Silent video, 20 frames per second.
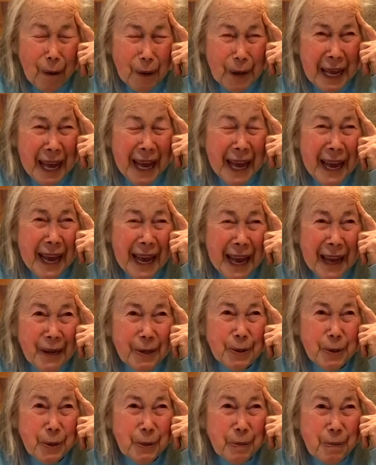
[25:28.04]
Okay,
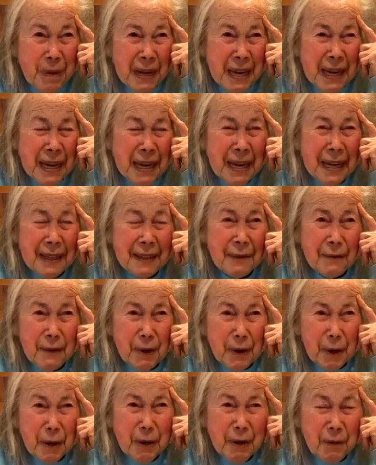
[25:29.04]
to me, the
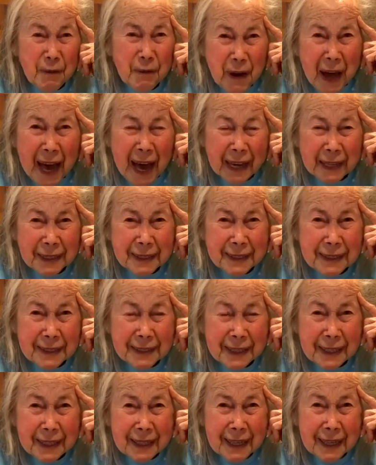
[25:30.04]
very
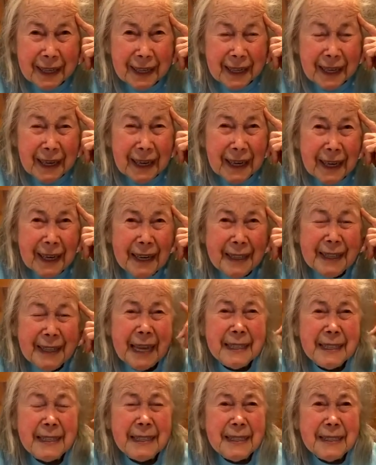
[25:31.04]
fact
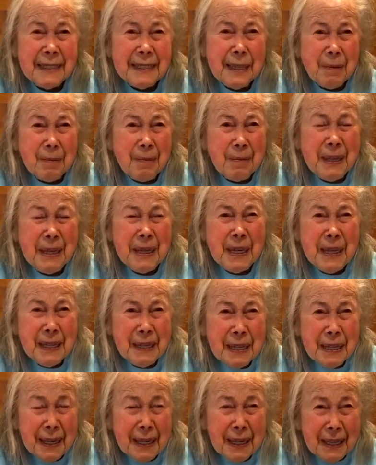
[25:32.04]
that
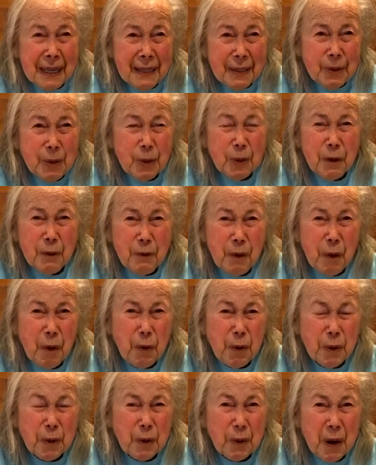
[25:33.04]
somebody took a
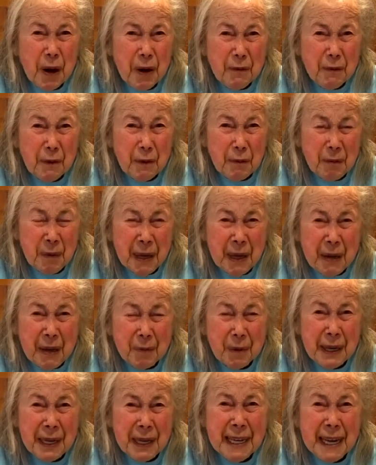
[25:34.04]
photograph of
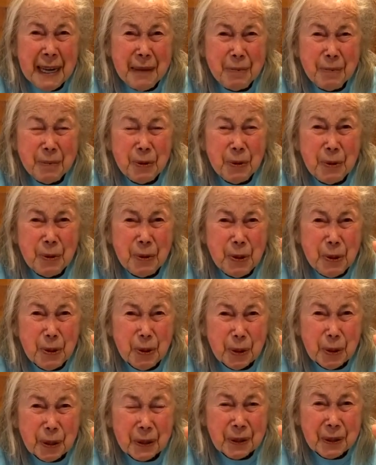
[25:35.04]
me when he came to New
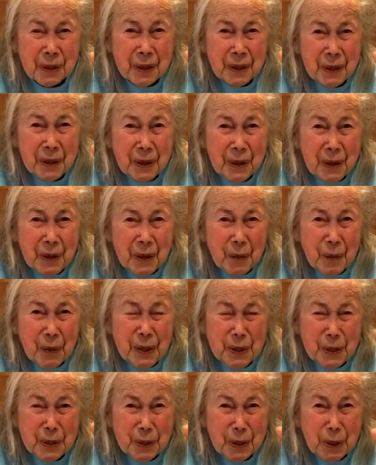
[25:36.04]
York
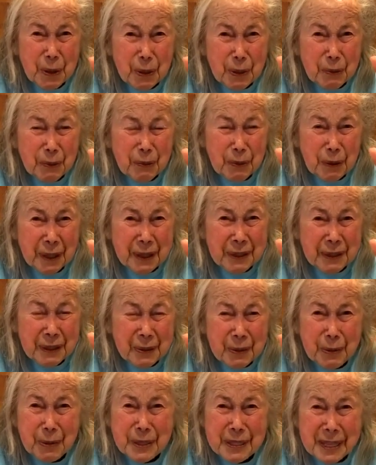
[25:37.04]
with his
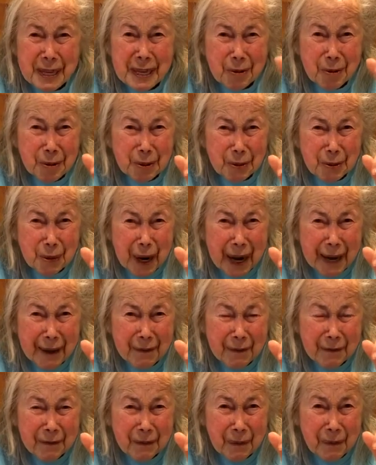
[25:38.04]
girlfriend, who is now his
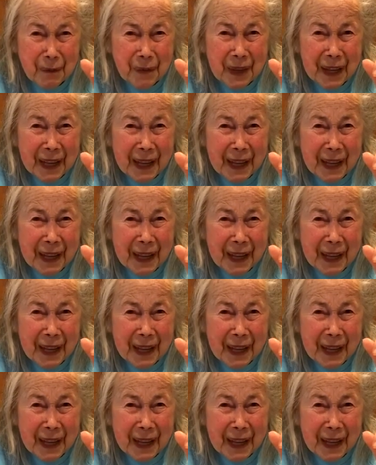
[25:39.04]
wife,